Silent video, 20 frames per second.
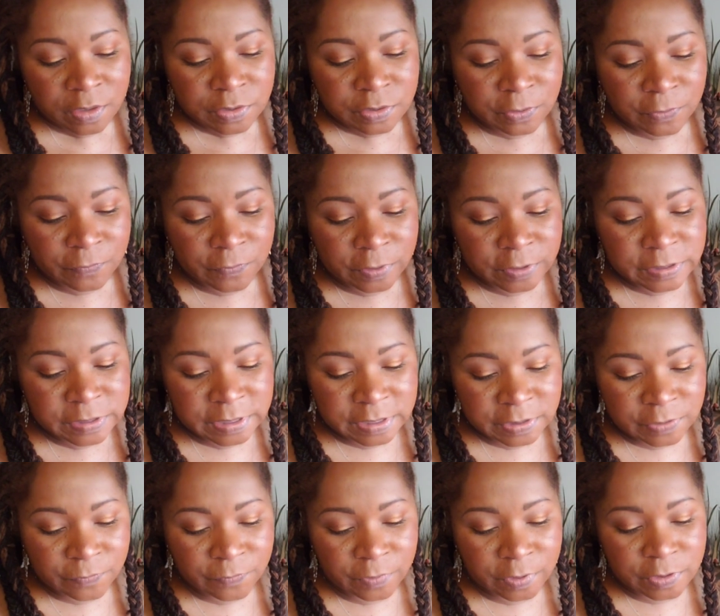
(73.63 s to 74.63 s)
So first
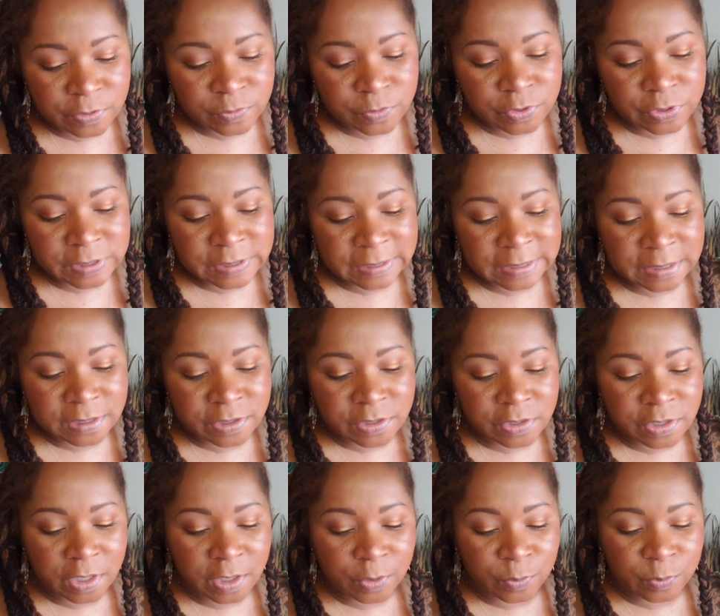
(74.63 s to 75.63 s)
things first, we're just going to
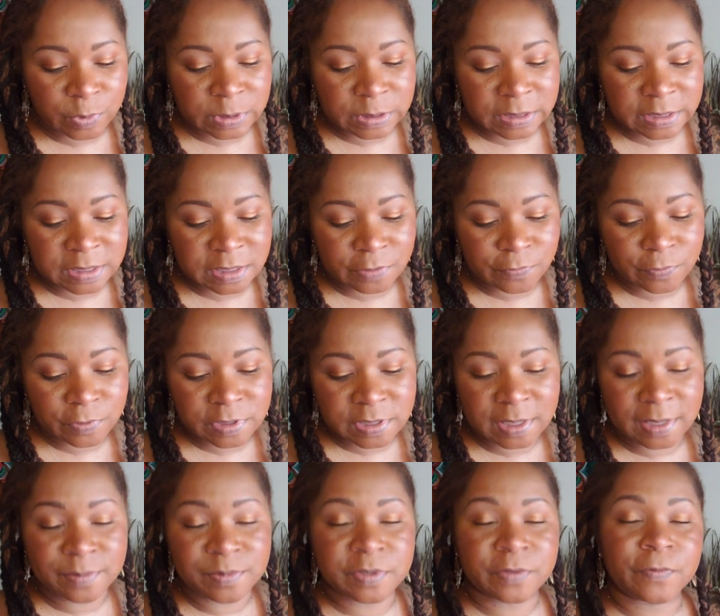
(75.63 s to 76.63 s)
start with the different
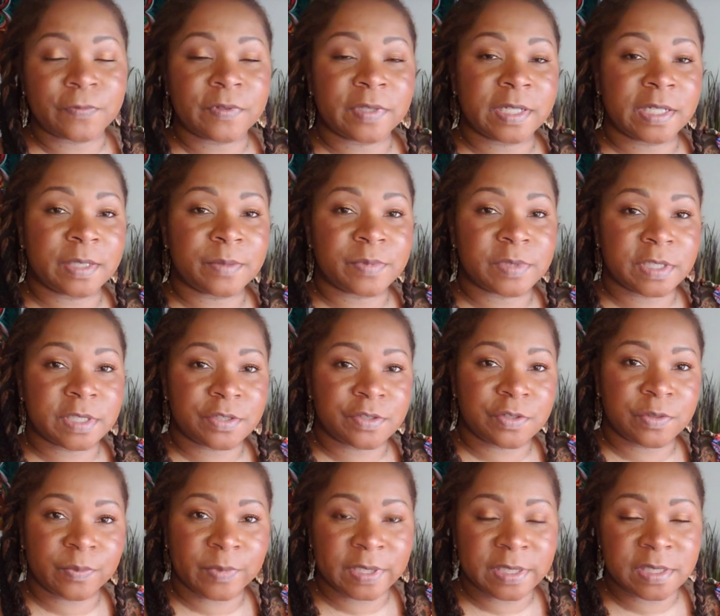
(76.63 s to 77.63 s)
types of flames
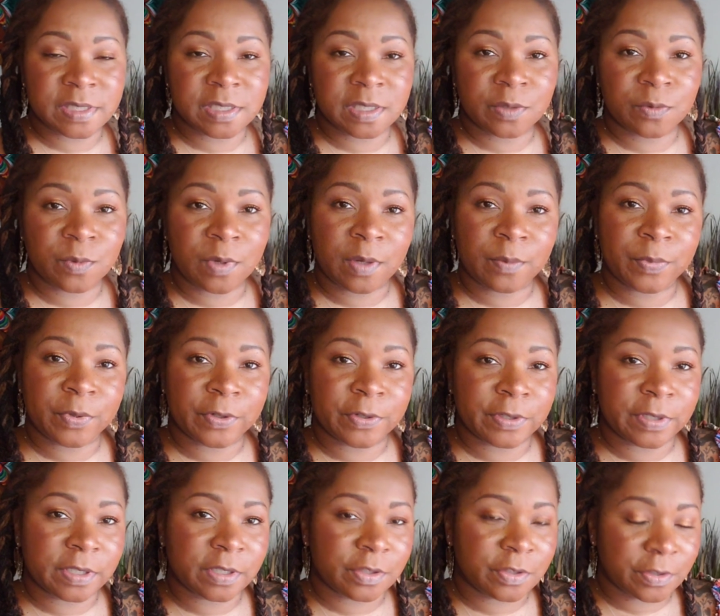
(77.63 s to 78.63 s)
that you may see while
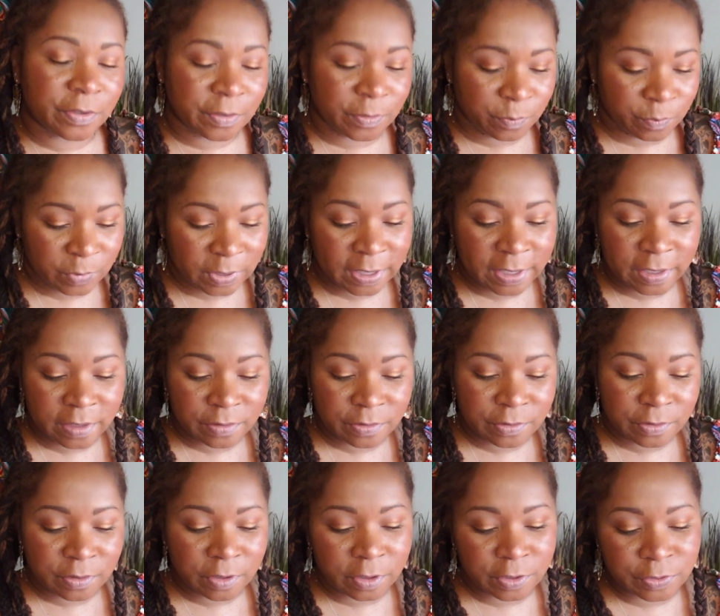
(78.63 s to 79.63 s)
burning your
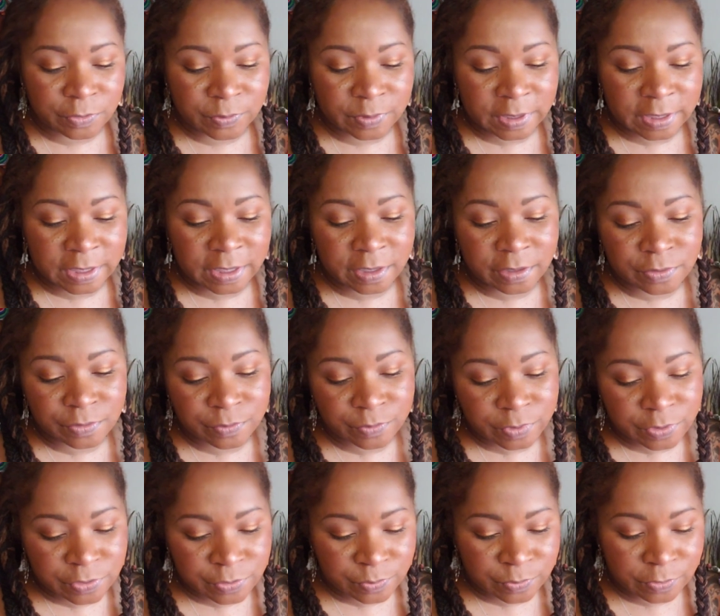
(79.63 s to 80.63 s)
candle or doing a candle
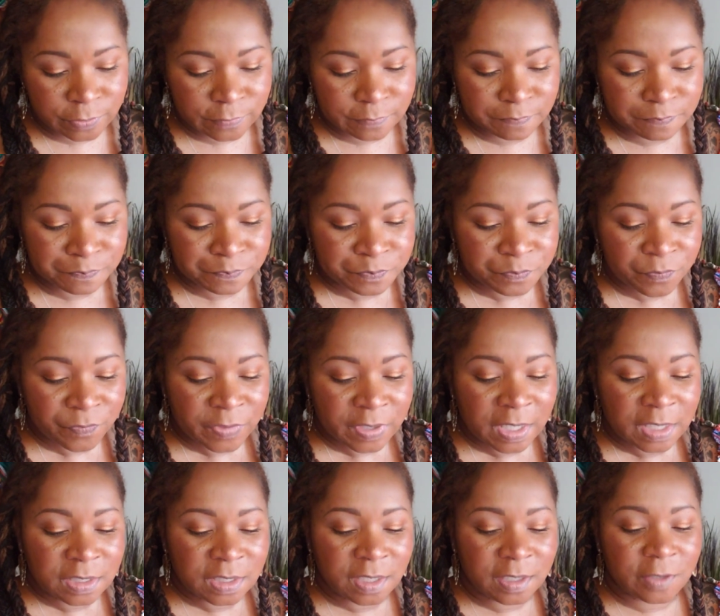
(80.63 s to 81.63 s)
ritual.
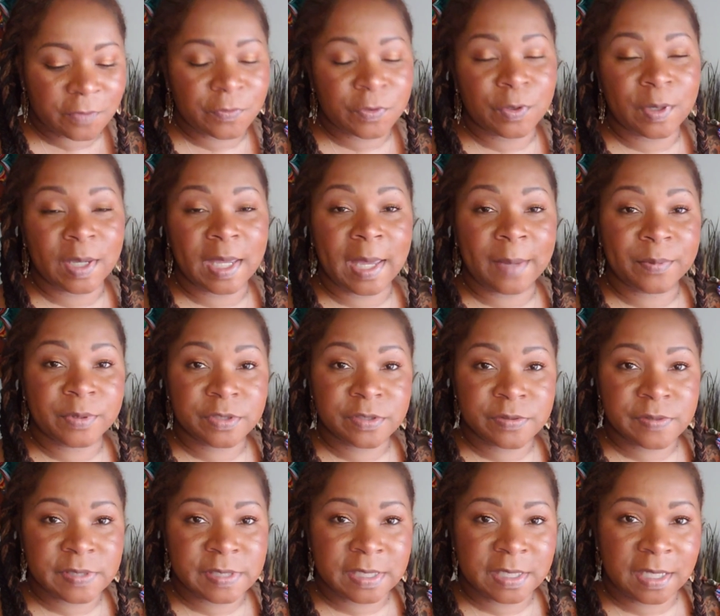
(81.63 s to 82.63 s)
Now, if you happen
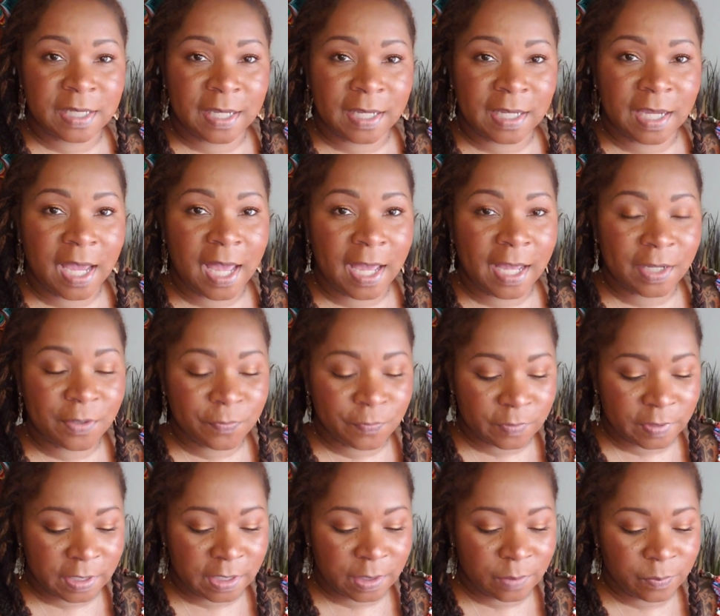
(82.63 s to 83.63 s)
to see a high
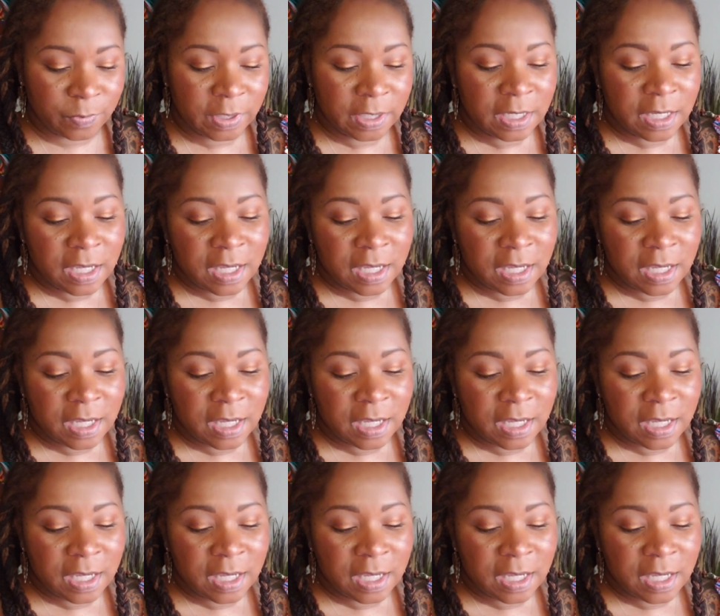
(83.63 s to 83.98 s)
flame,